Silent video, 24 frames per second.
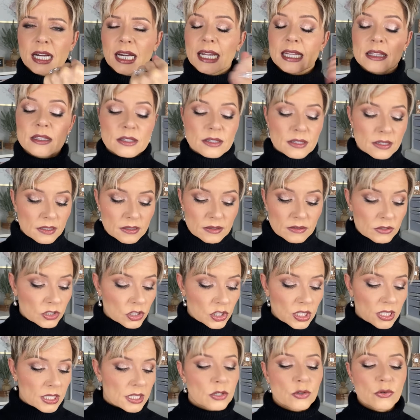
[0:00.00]
It's
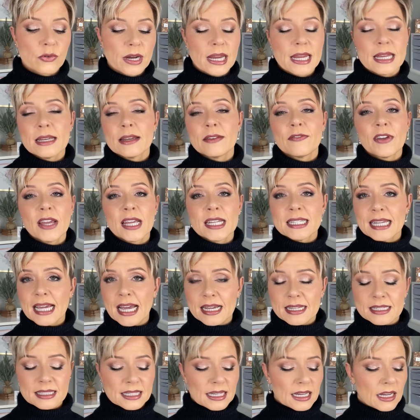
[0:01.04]
just great,
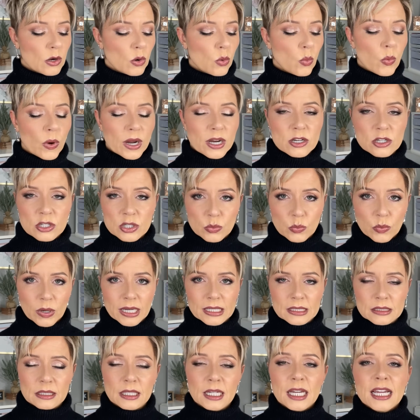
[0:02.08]
fantastic, wears
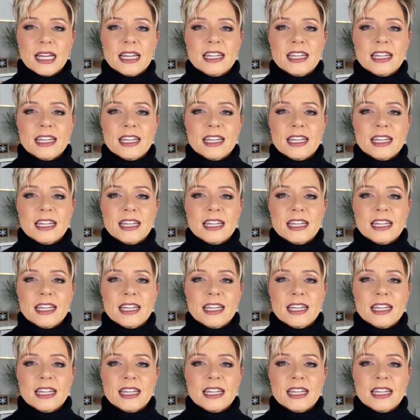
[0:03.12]
well.